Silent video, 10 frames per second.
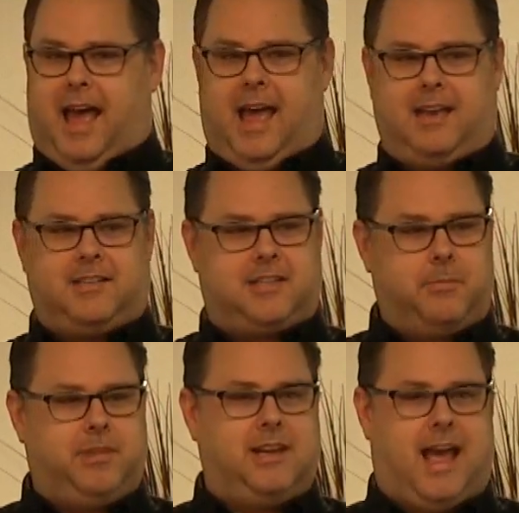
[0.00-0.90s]
and
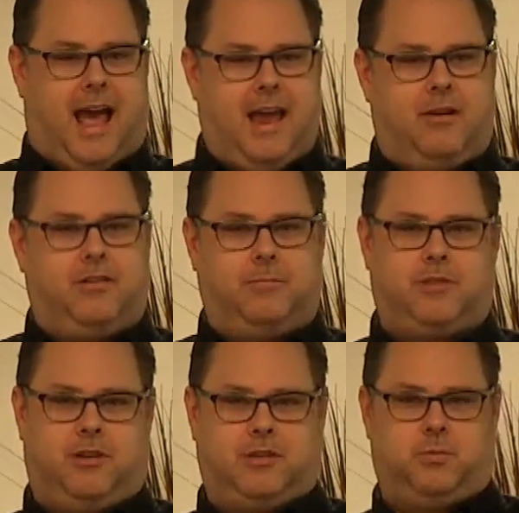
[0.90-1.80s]
something that anchored them
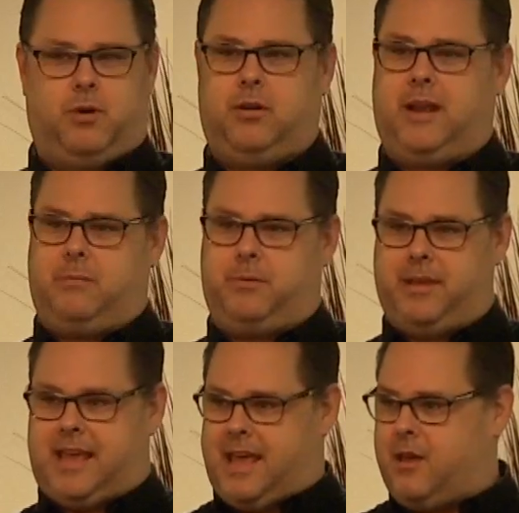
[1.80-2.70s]
to this world, it would
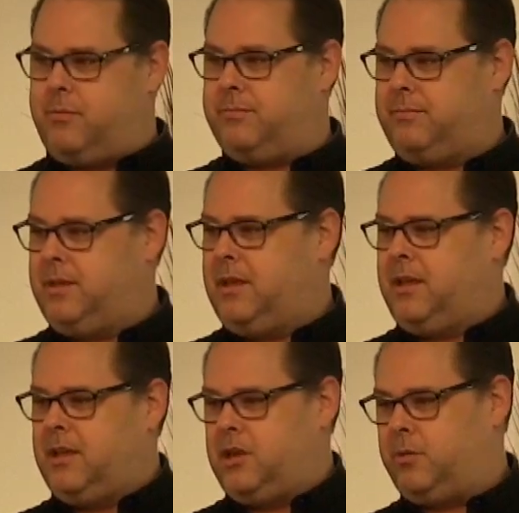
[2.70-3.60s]
be him.
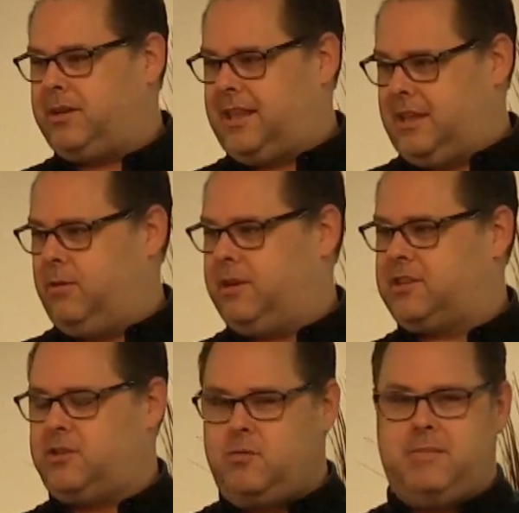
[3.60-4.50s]
You would, th- you would
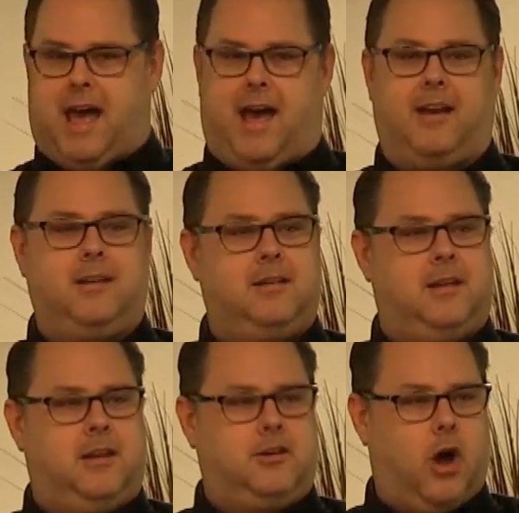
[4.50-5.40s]
assume that,
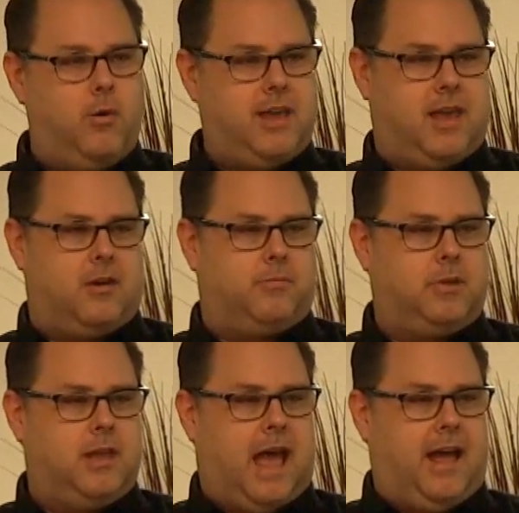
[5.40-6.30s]
knowing him.
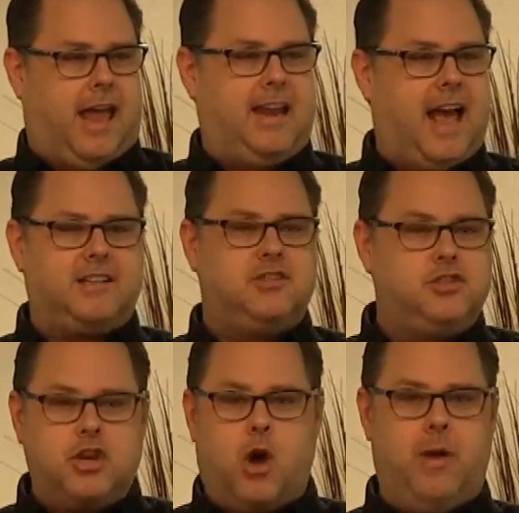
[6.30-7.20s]
He has
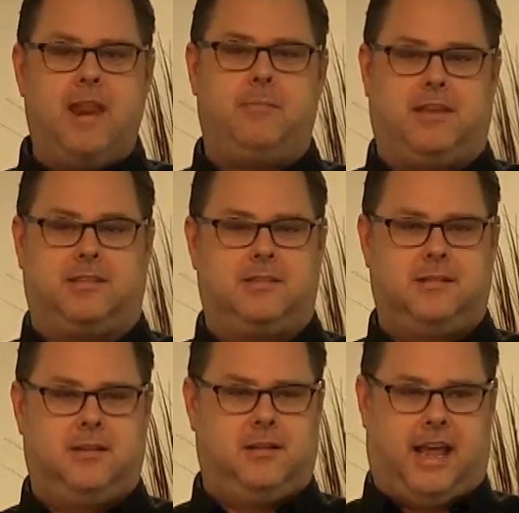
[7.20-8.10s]
no enemies,
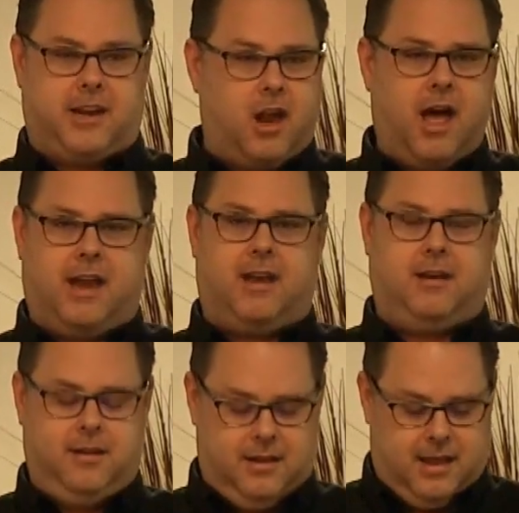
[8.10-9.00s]
like none.
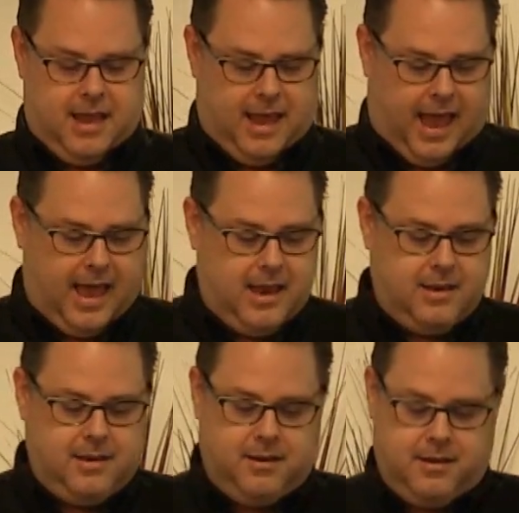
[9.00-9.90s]

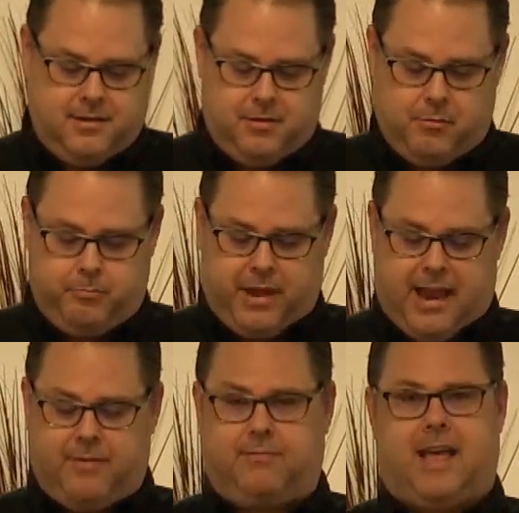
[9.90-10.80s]
And,
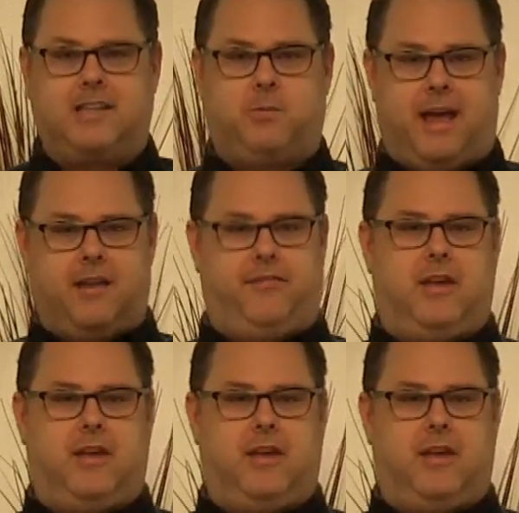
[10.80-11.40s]
but that's what he